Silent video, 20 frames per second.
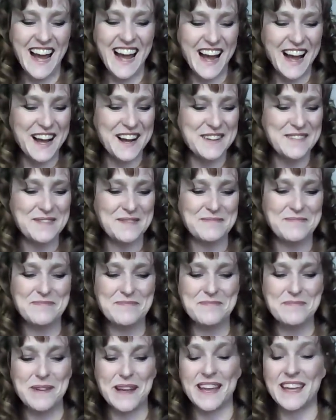um,
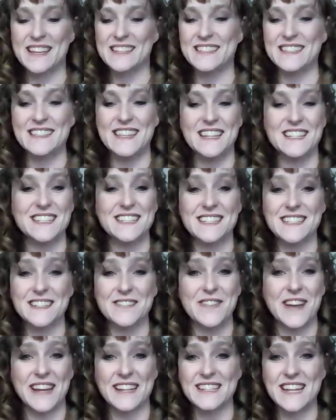Because they just look
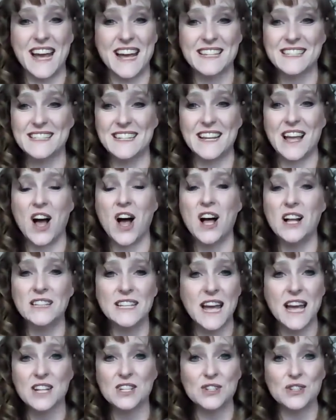fantastic, all
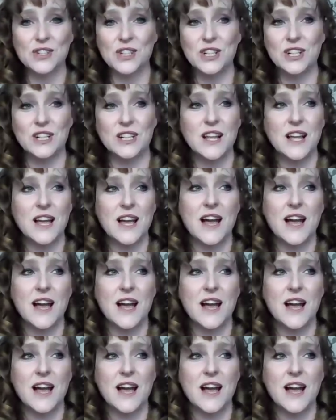natural,